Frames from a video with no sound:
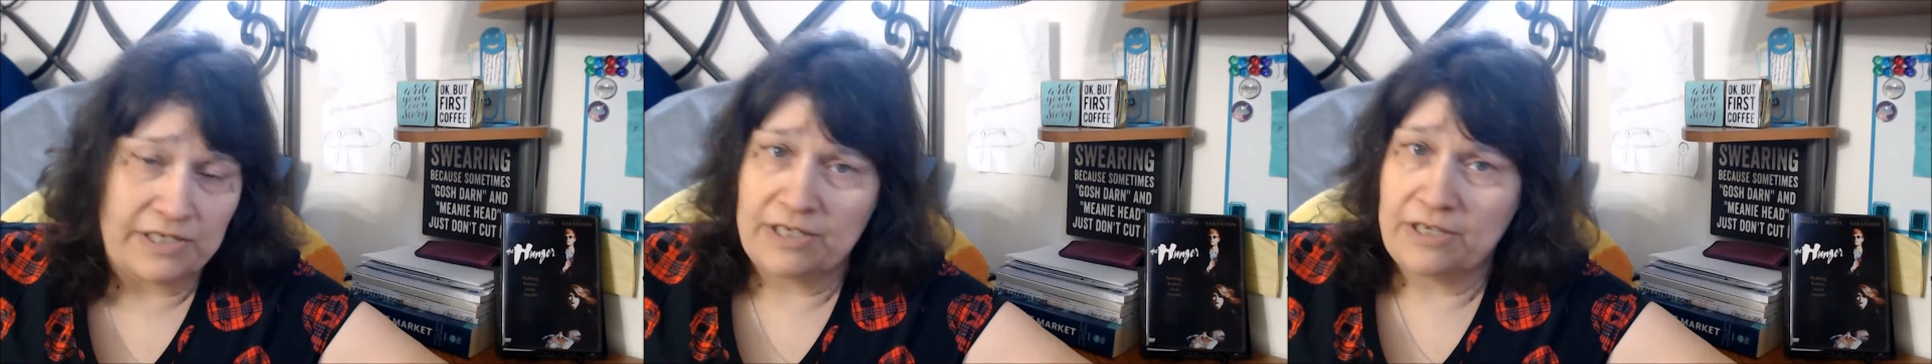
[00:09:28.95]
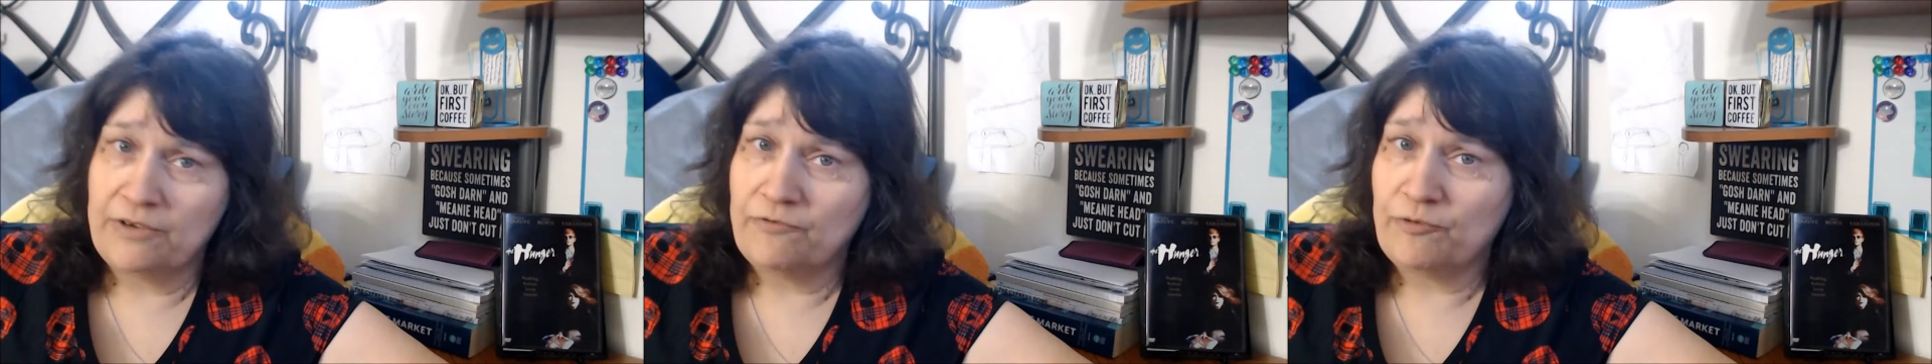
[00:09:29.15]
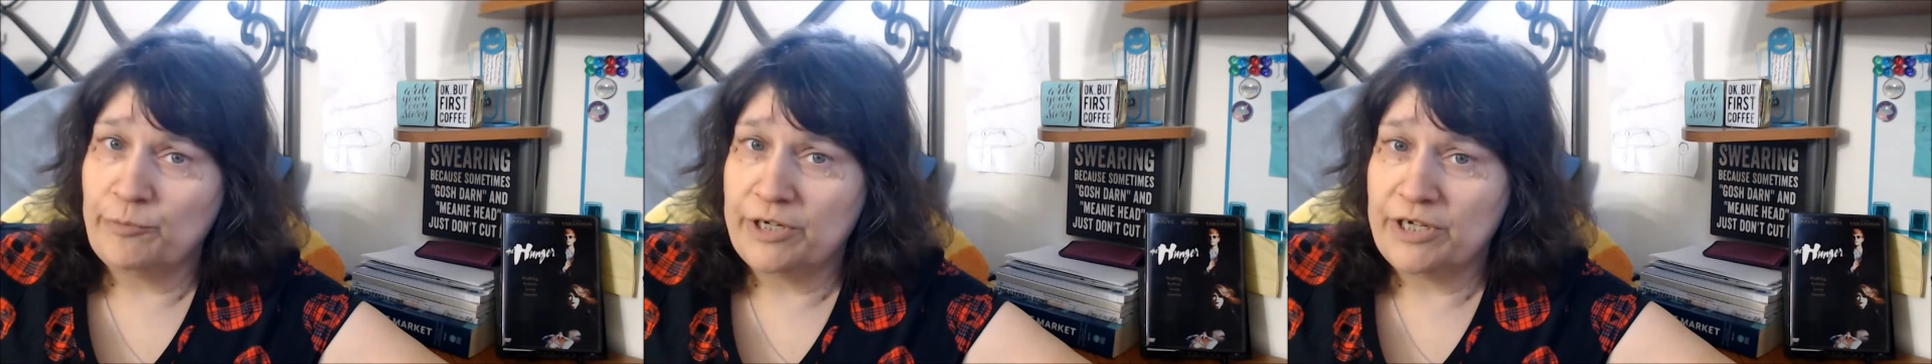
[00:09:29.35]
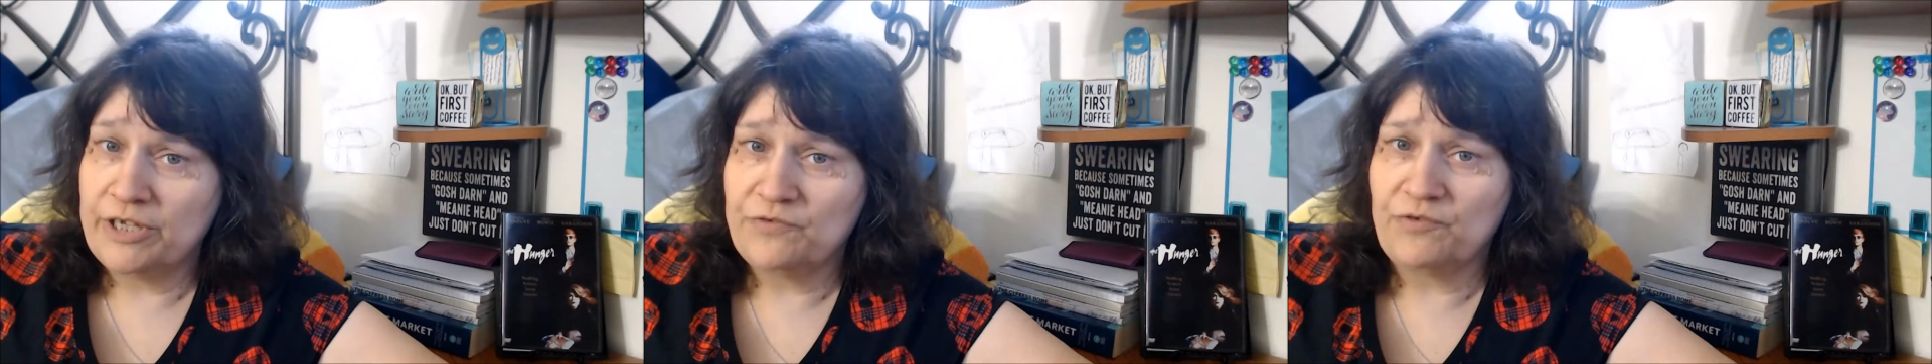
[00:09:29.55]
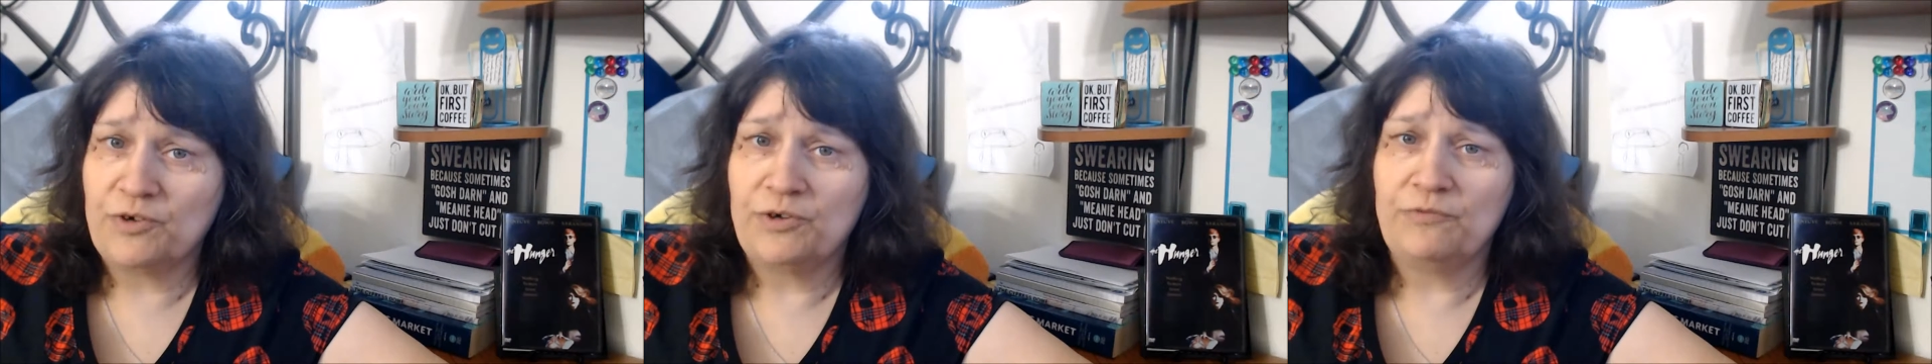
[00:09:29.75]
Everybody's
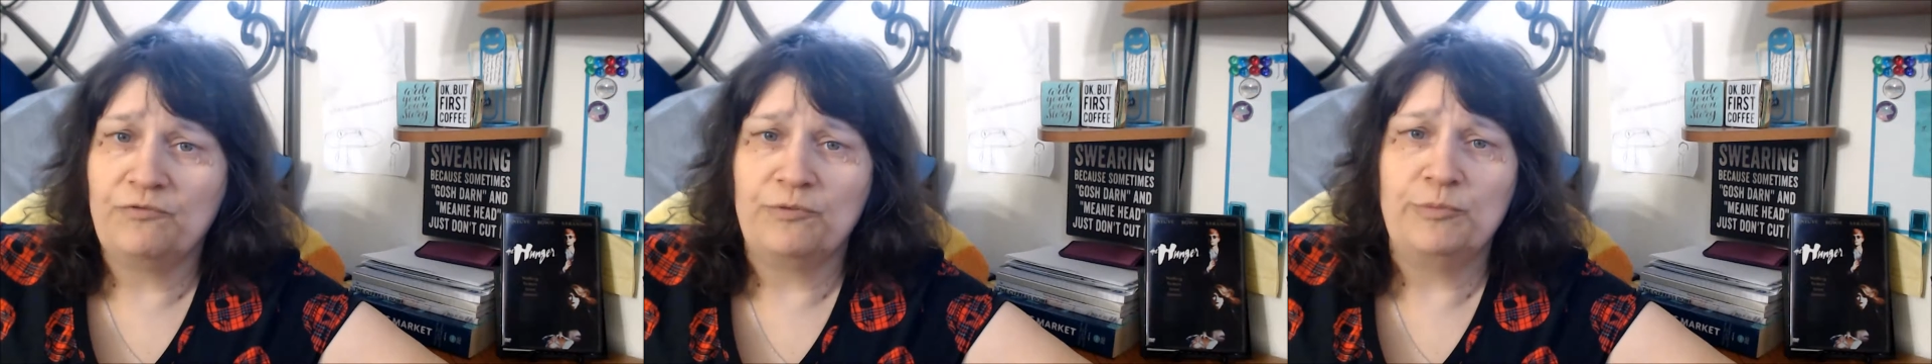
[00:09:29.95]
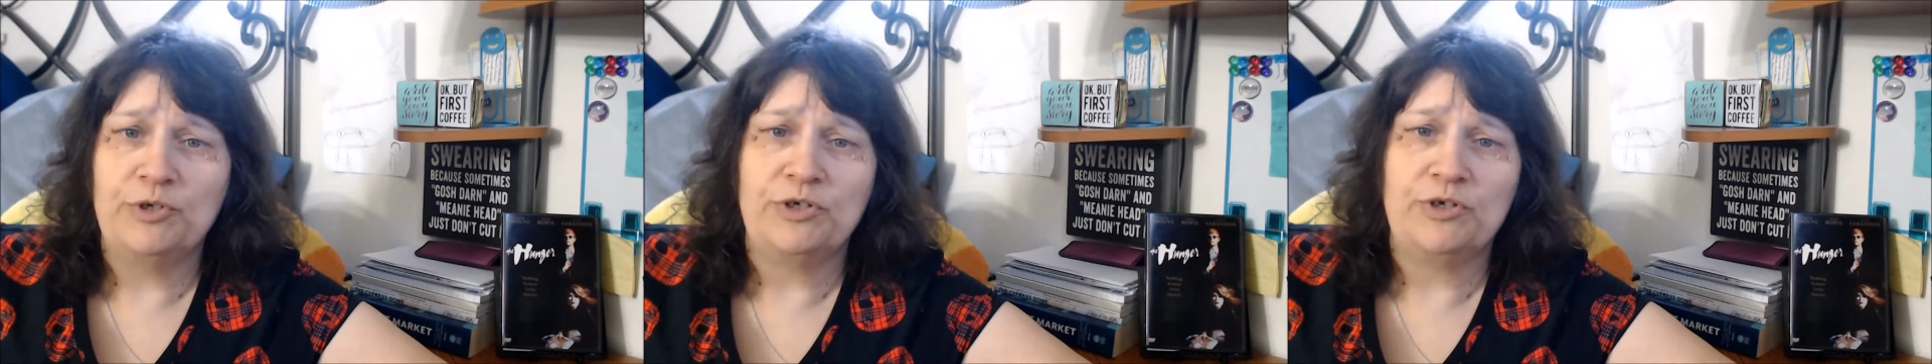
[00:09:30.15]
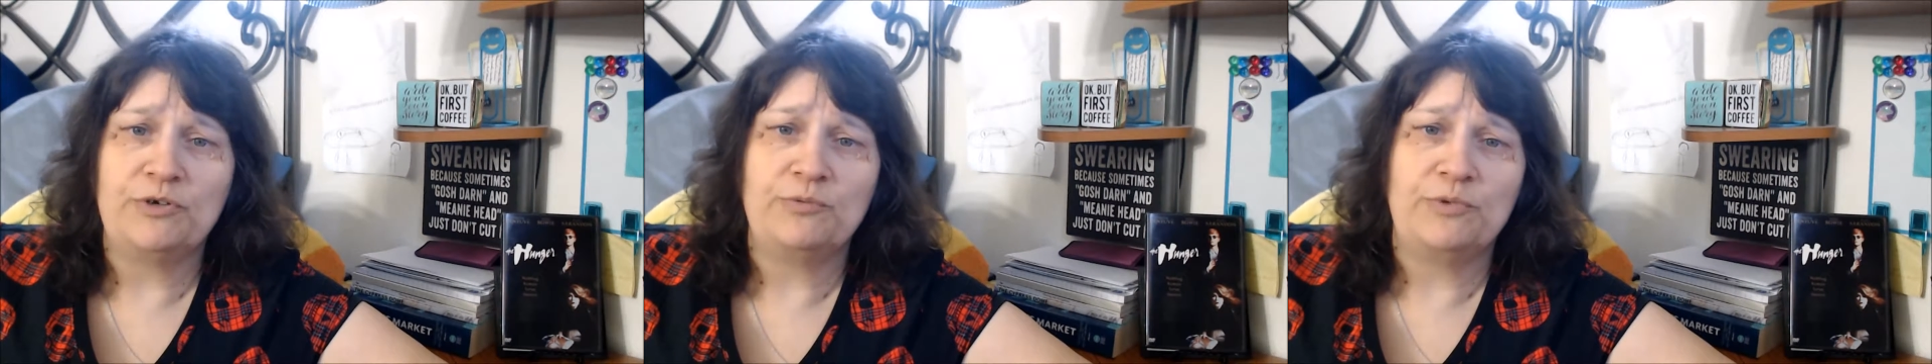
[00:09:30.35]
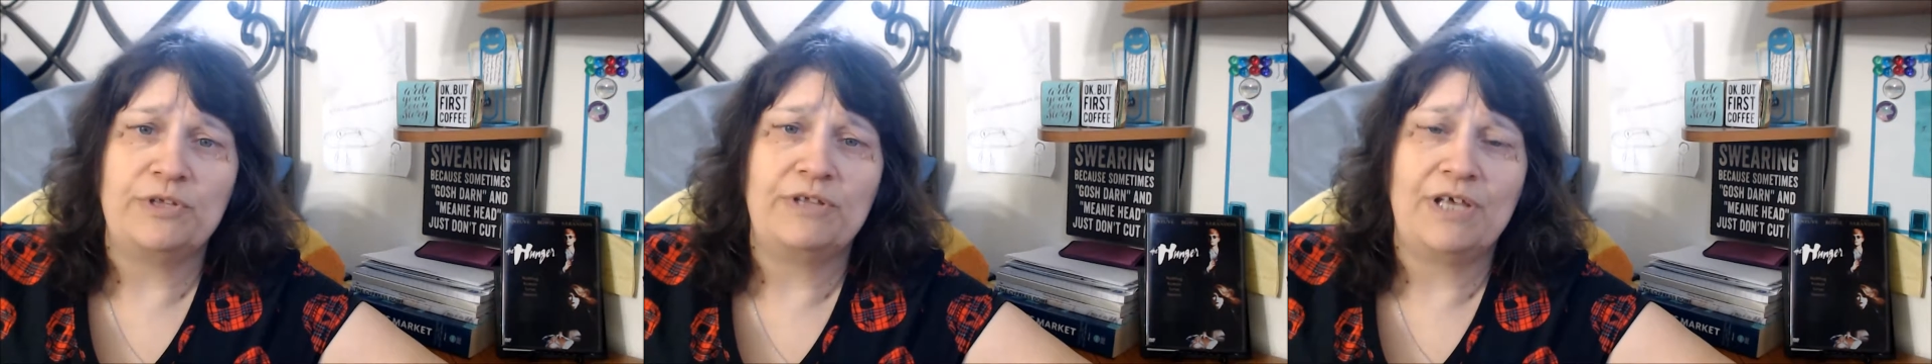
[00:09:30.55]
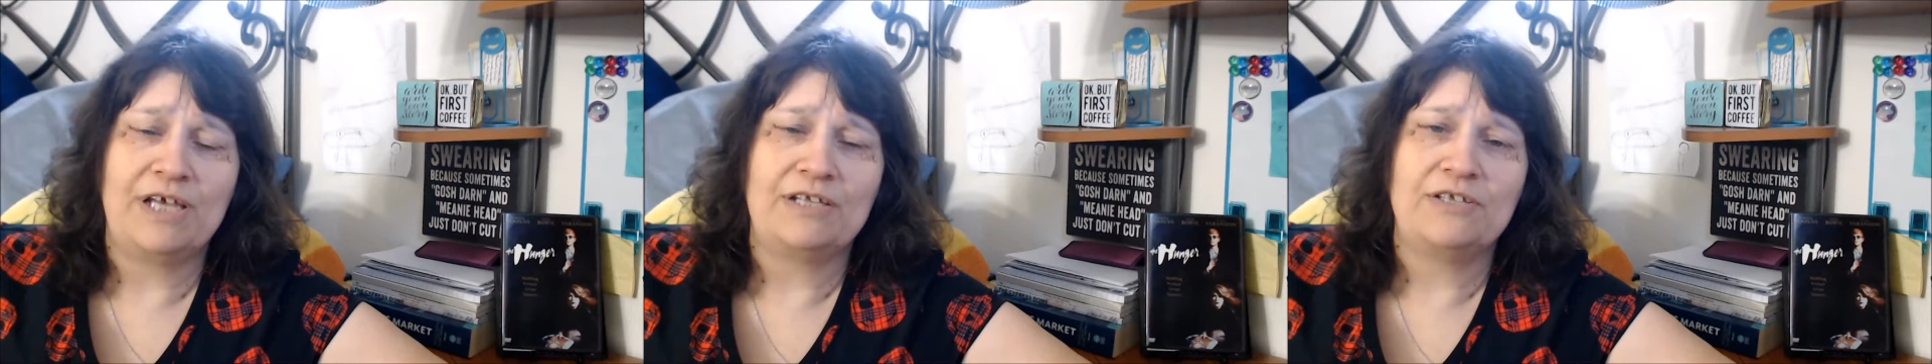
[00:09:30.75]
very familiar with
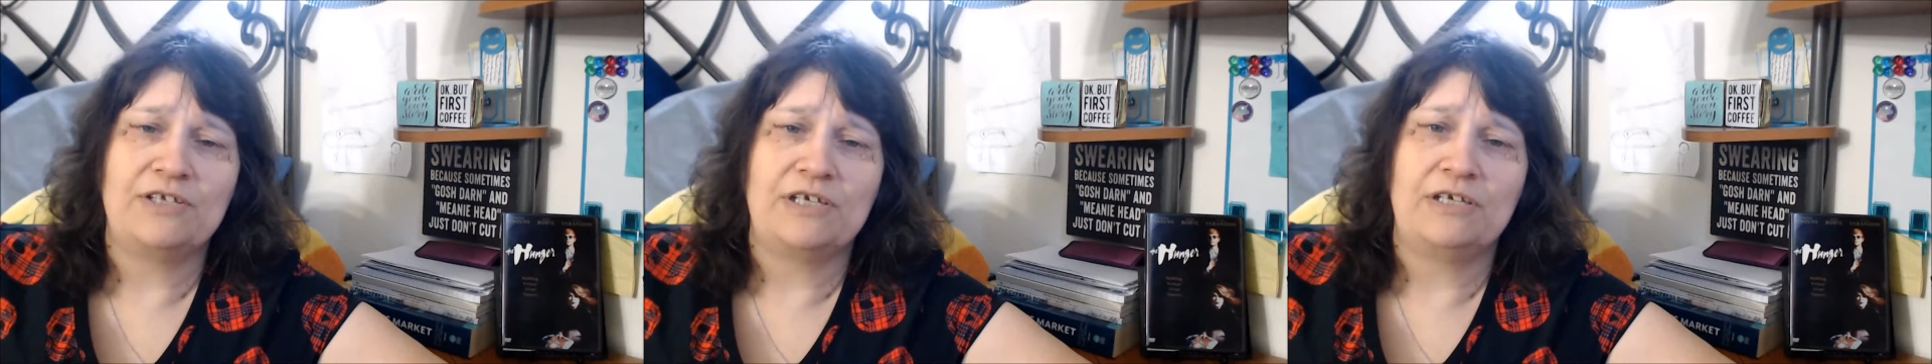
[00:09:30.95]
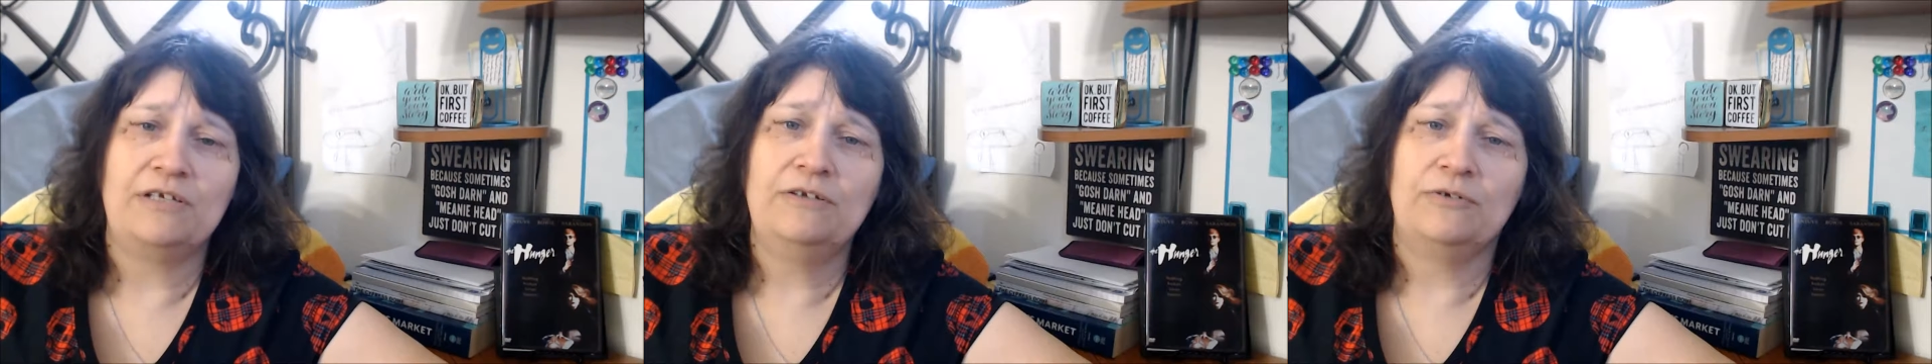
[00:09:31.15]
that scene,